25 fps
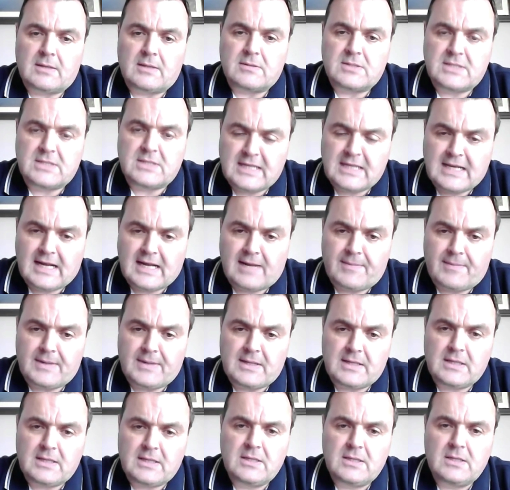
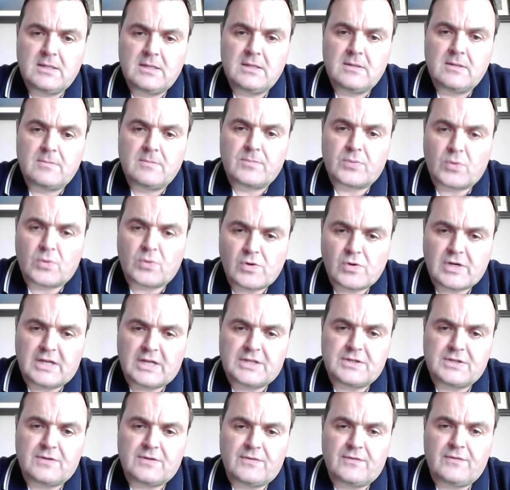dynamic,
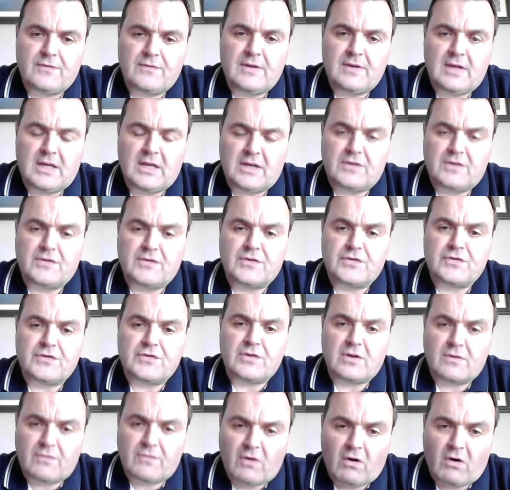progressive
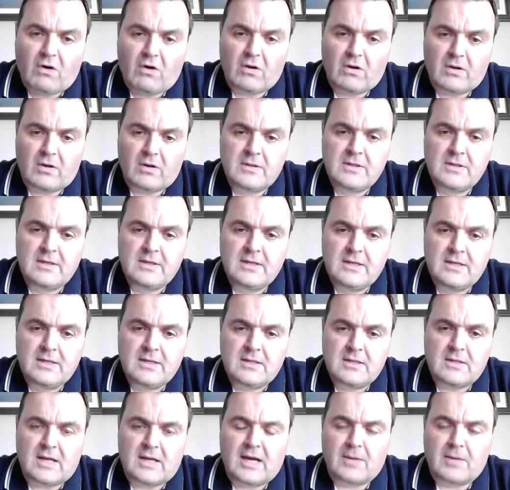industry of all,
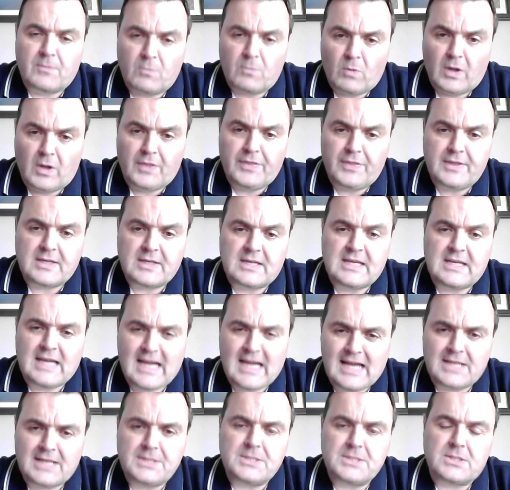and one that
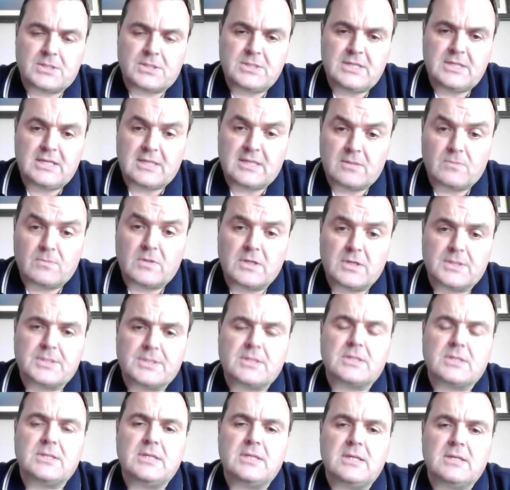can succeed and will
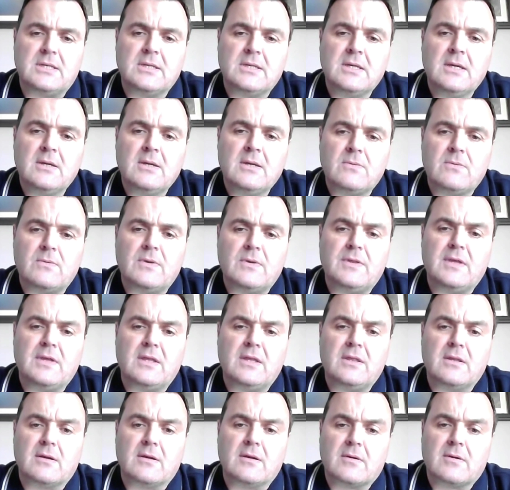succeed
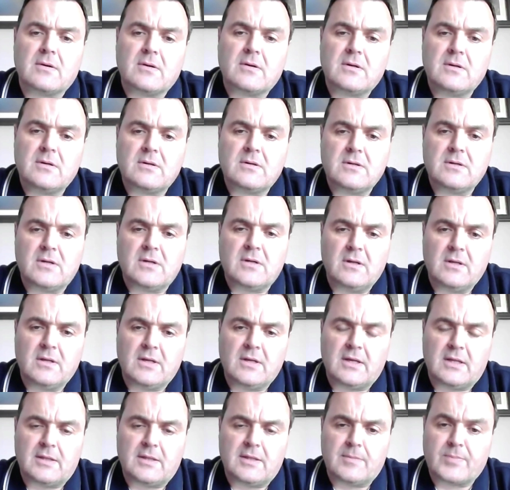within the
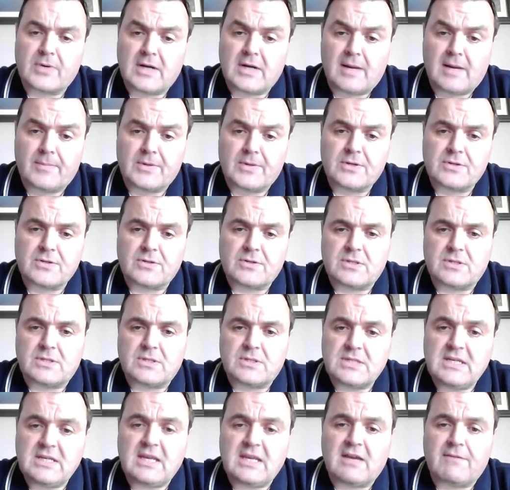parameters of the
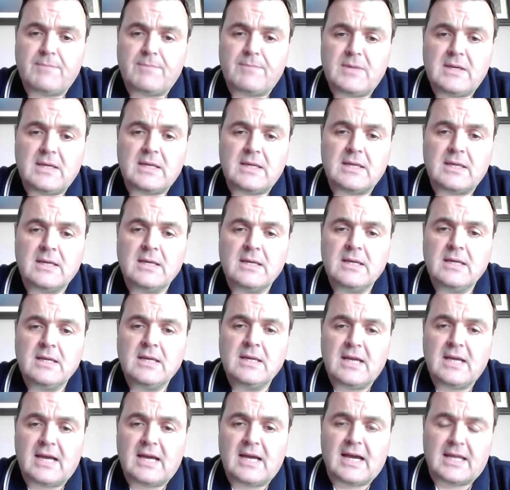CFP
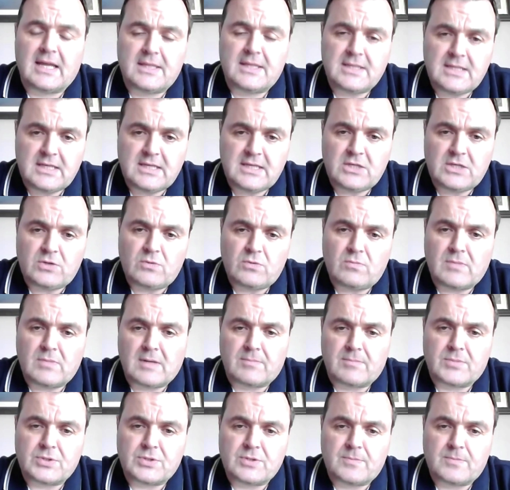and the EU
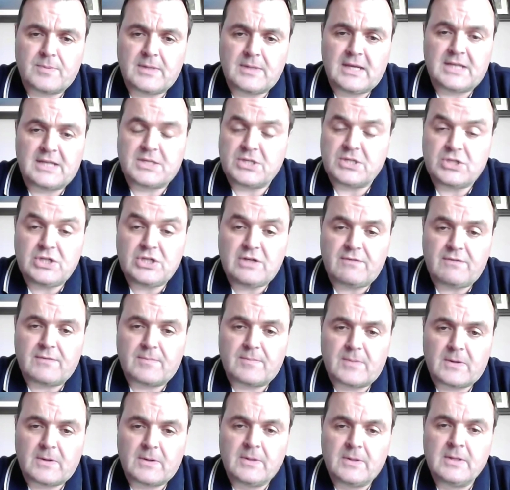membership. It's
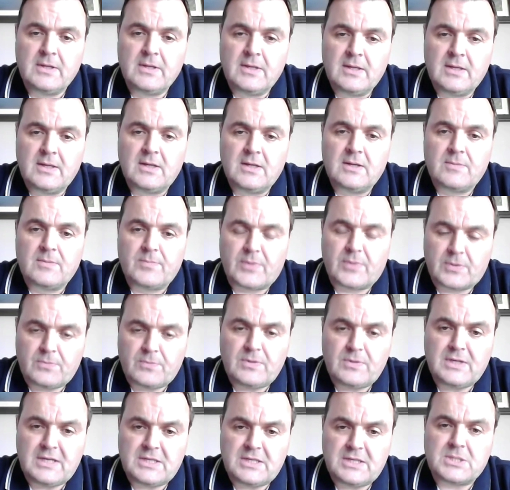achievable, but
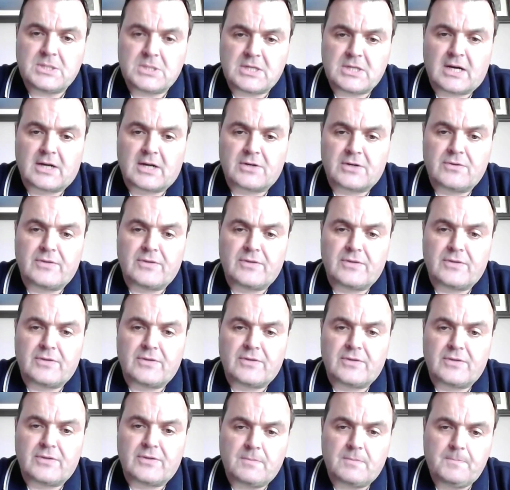we need to start on that
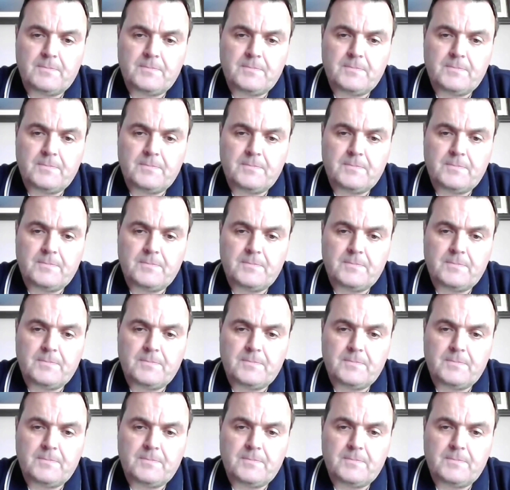road.